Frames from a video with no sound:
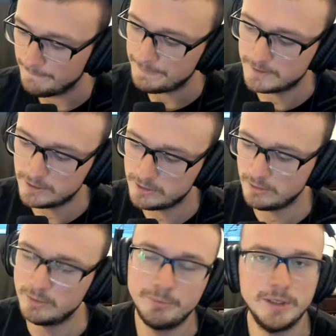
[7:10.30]
could
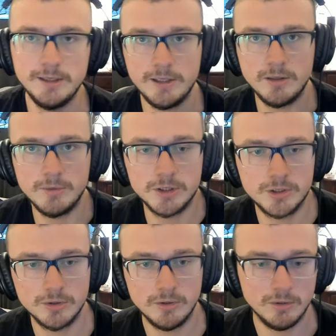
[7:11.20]
go completely
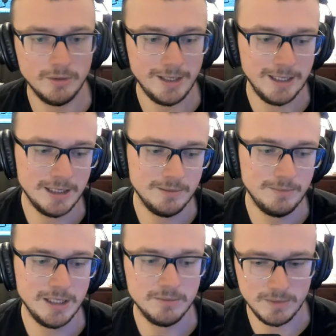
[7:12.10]
commercial and
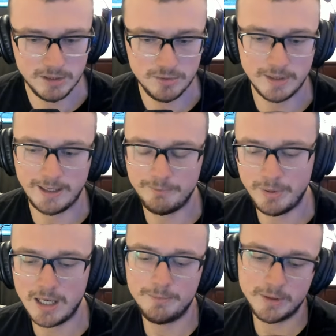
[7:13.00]
make like
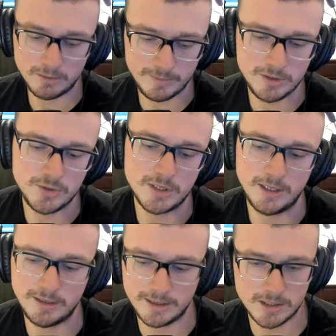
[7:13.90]
popular
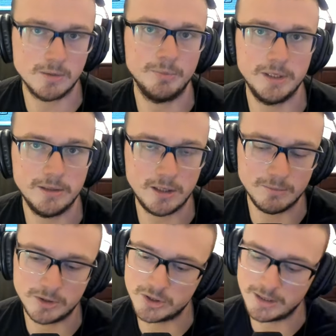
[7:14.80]
music that is completely
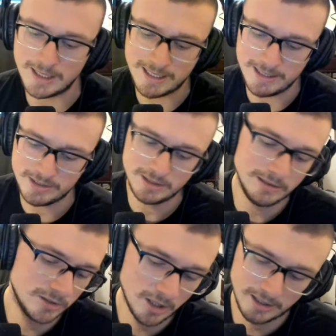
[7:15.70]
commercialized
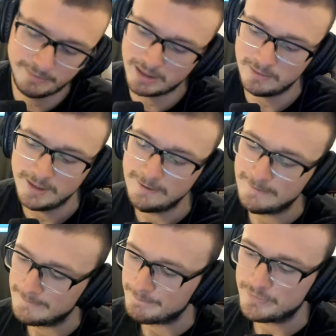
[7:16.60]
and talk about
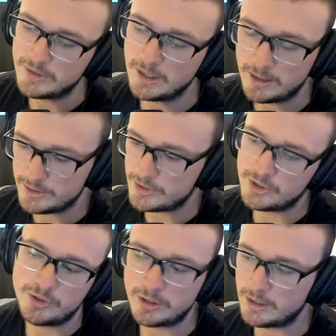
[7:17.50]
guns,
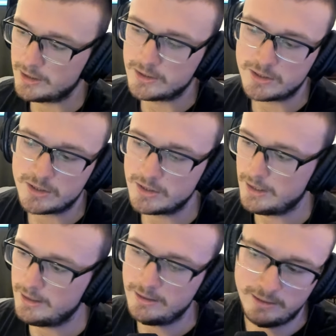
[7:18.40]
drugs,
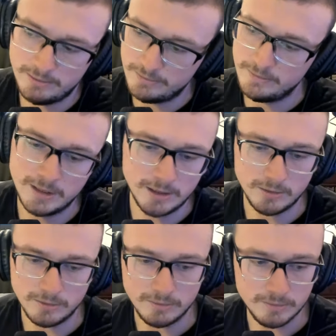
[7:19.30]
you
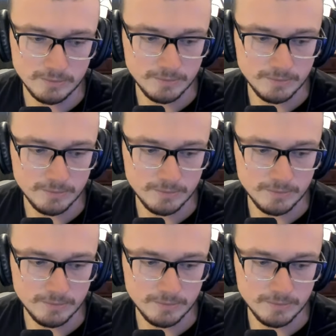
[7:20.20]
know,